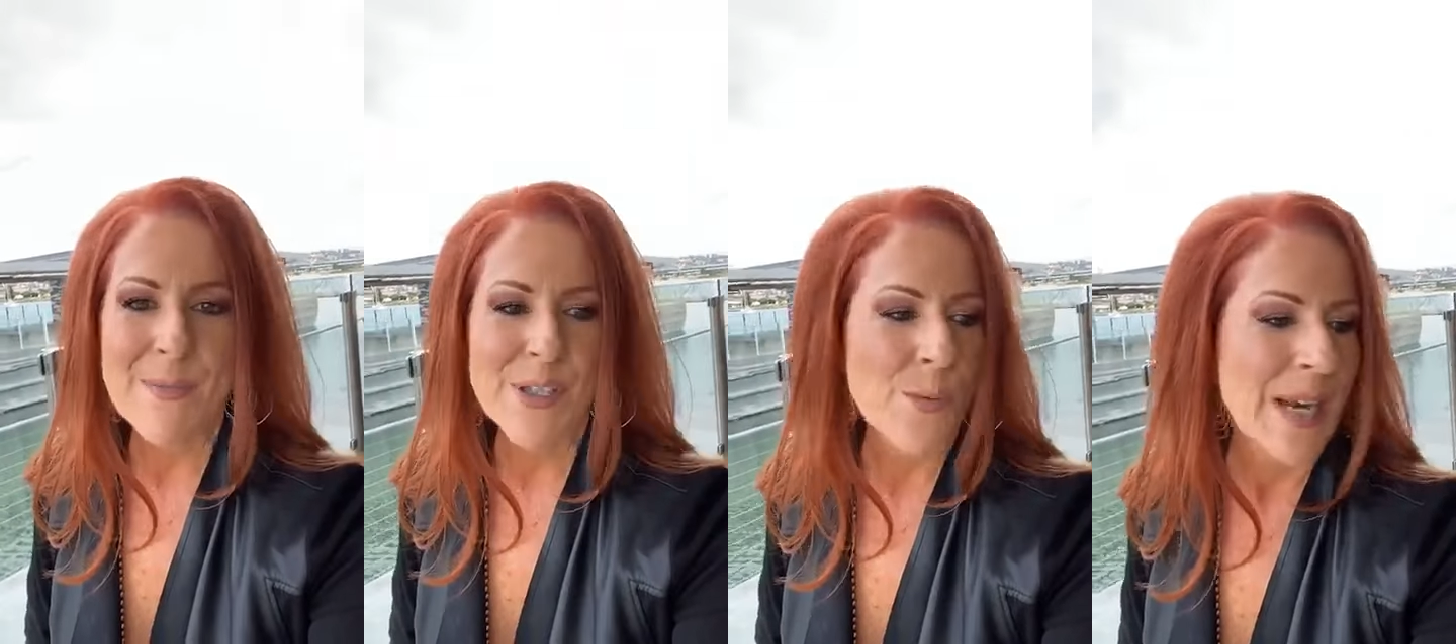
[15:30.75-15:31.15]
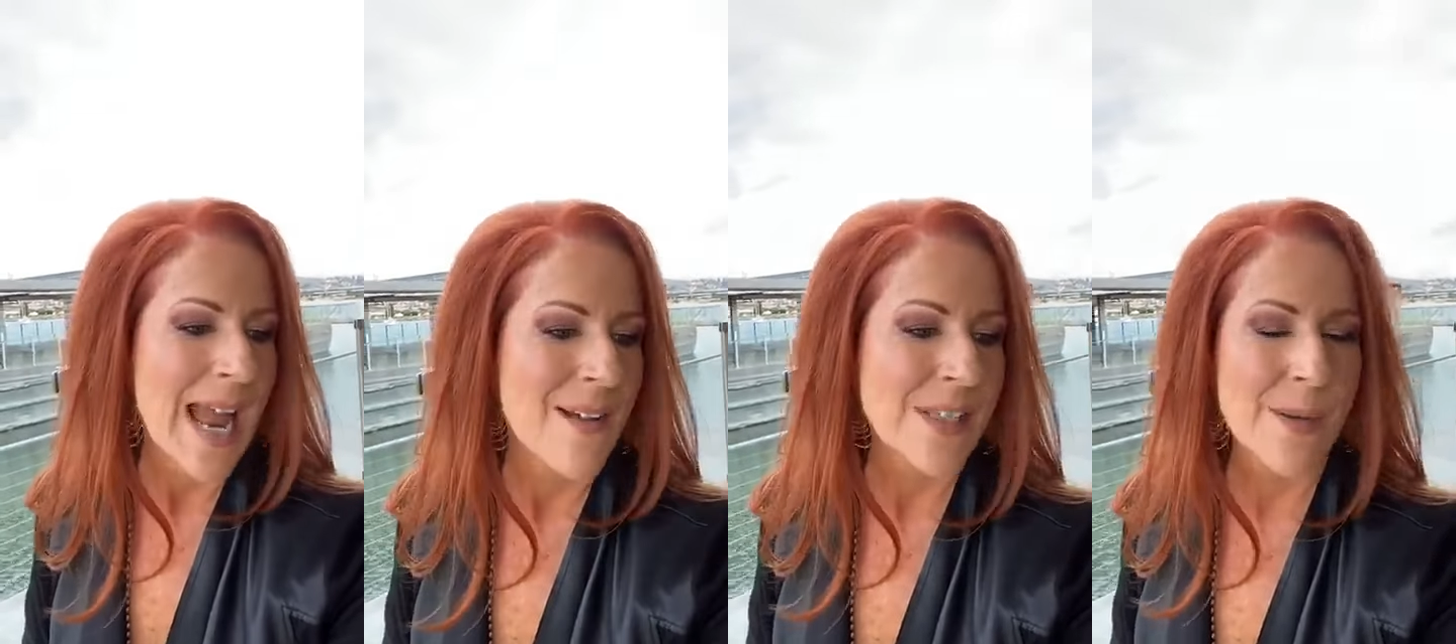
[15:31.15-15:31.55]
So we
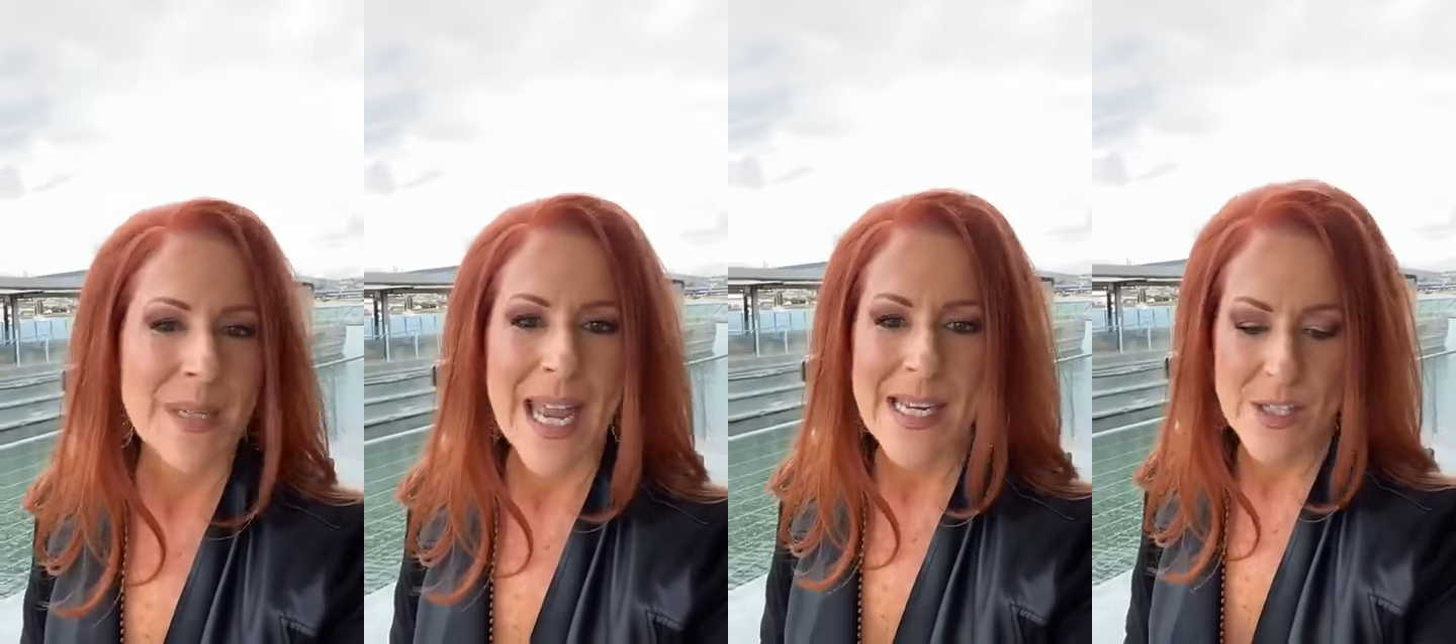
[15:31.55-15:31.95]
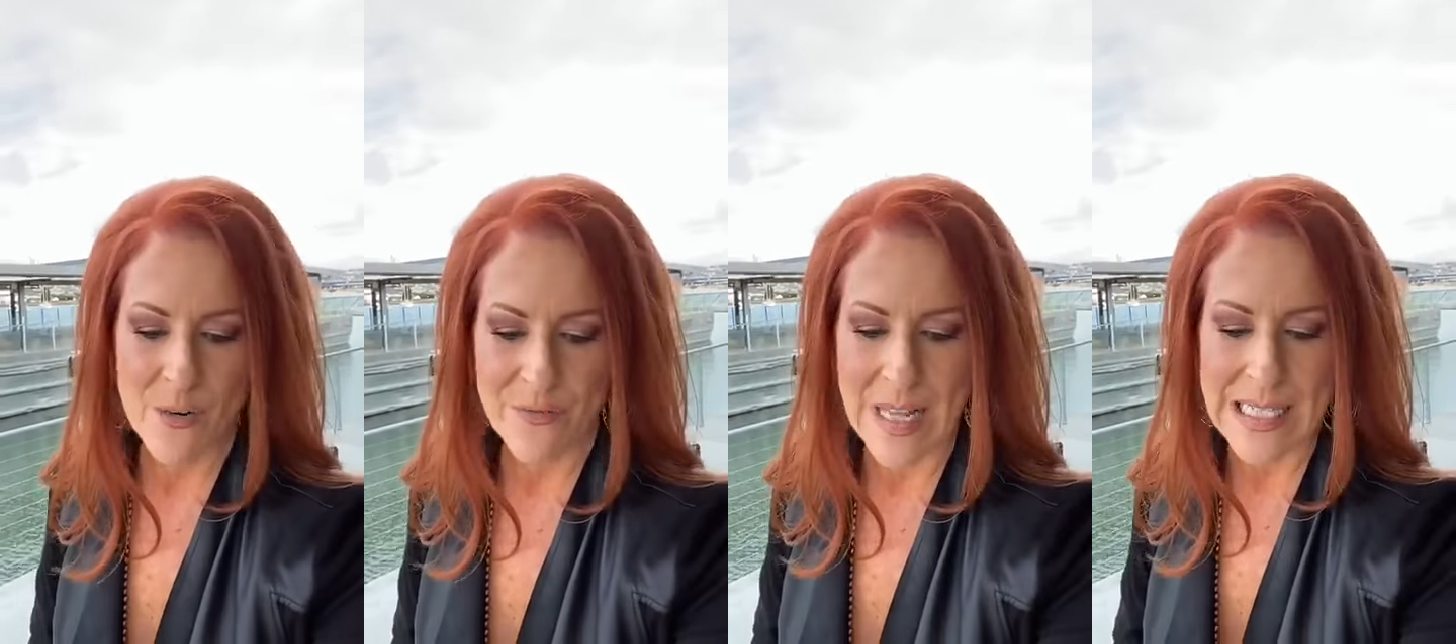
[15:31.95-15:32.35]
have some
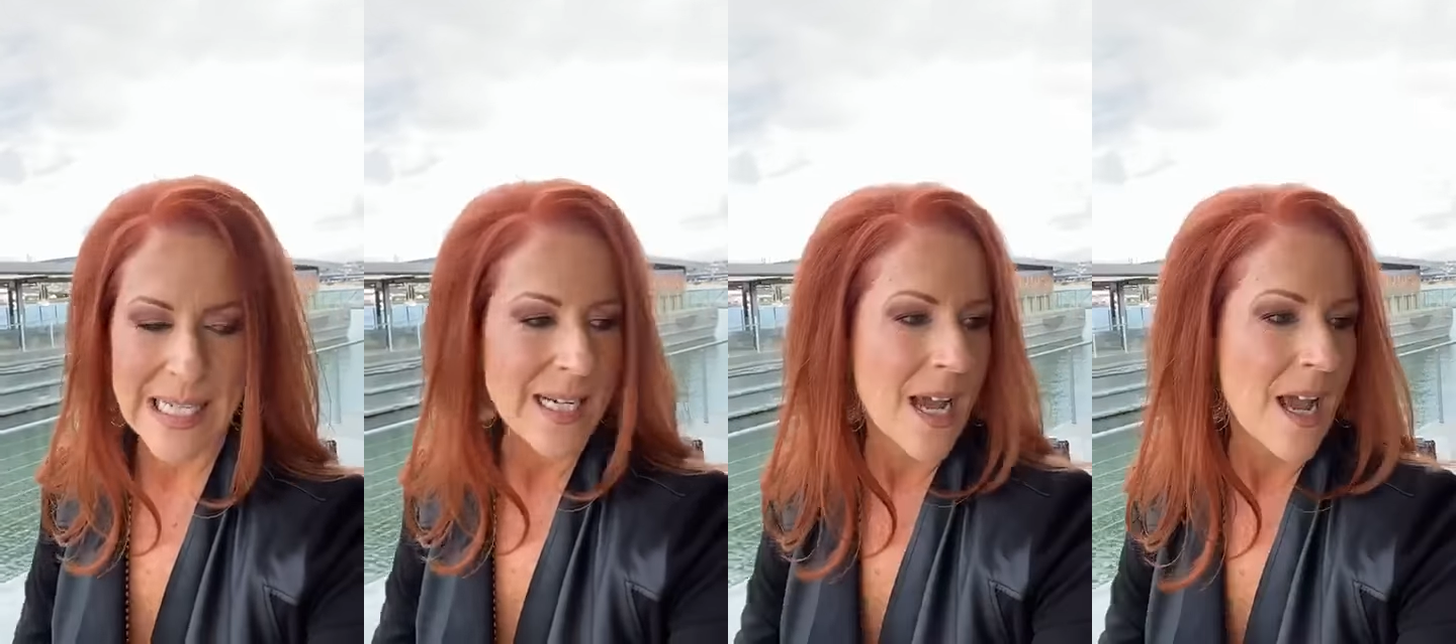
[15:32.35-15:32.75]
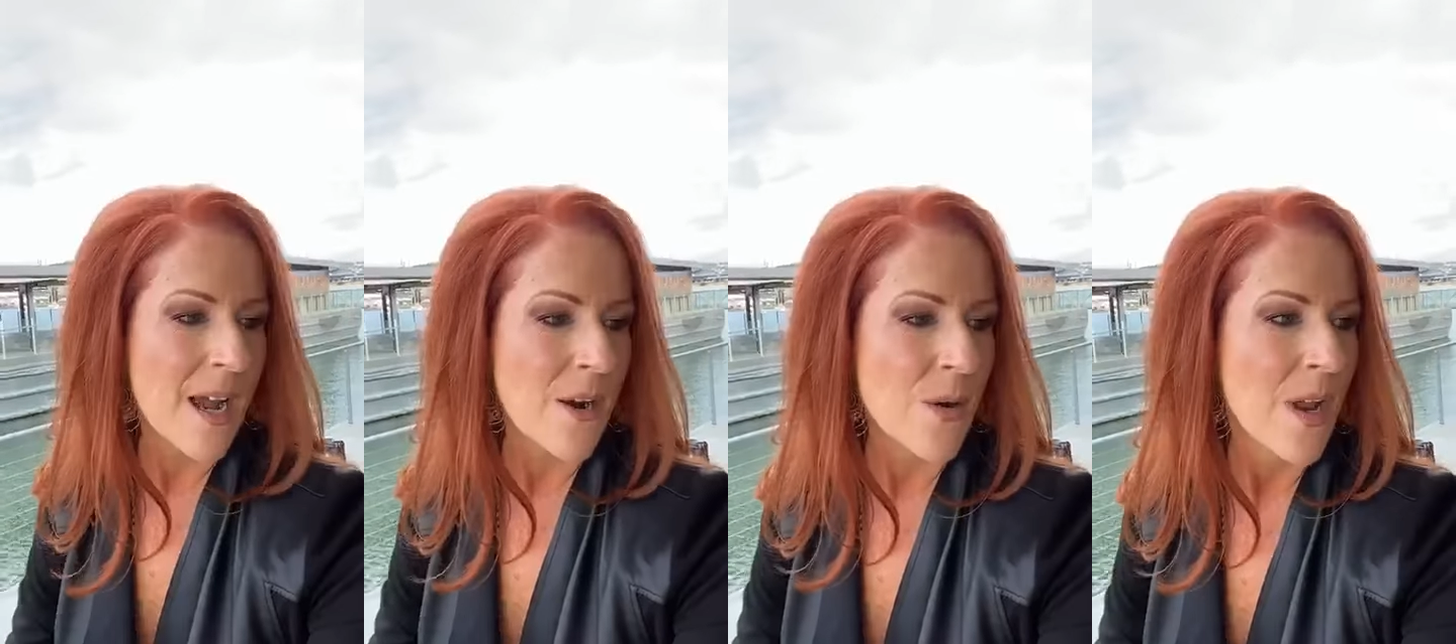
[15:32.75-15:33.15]
queso
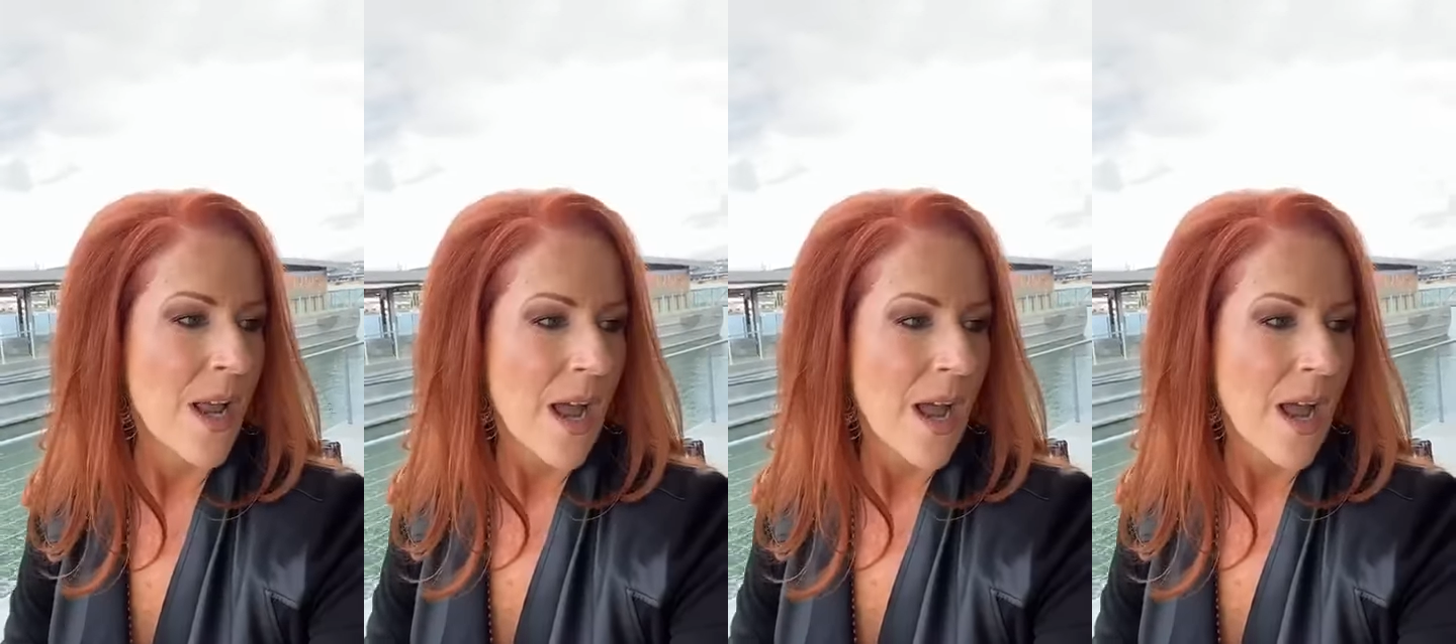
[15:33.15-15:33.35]
fundido,